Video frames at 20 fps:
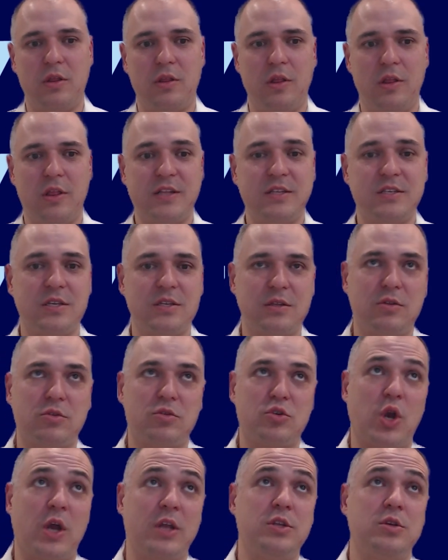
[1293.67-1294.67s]
let's
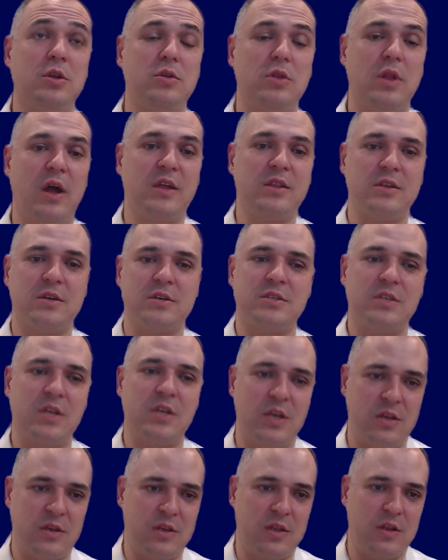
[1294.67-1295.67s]
try to
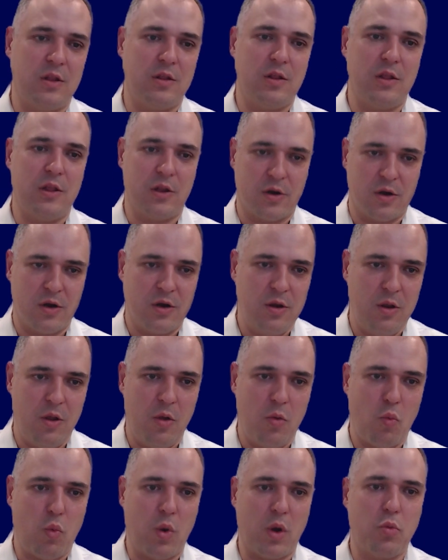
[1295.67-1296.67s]
understand and learn
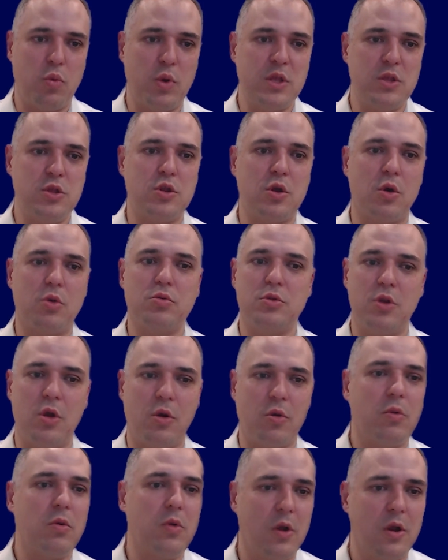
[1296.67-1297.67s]
what we don't
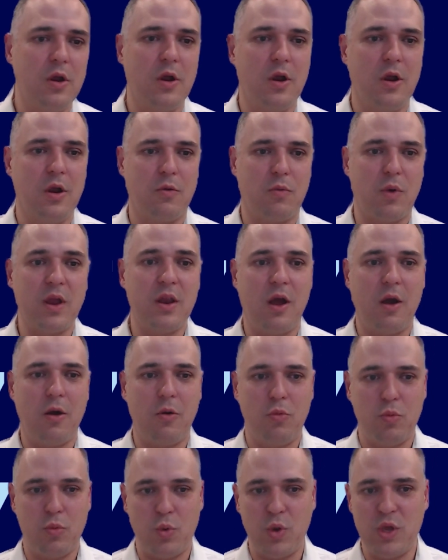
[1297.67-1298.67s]
know. Right now,
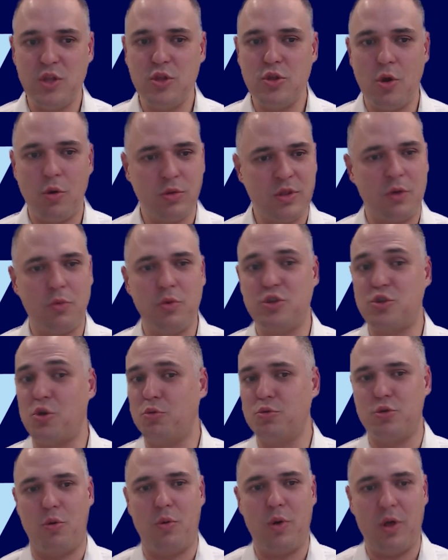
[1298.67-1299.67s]
we know that we
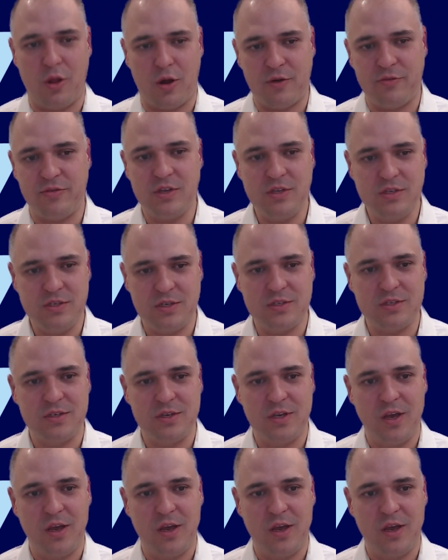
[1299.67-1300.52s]
don't know a lot of things.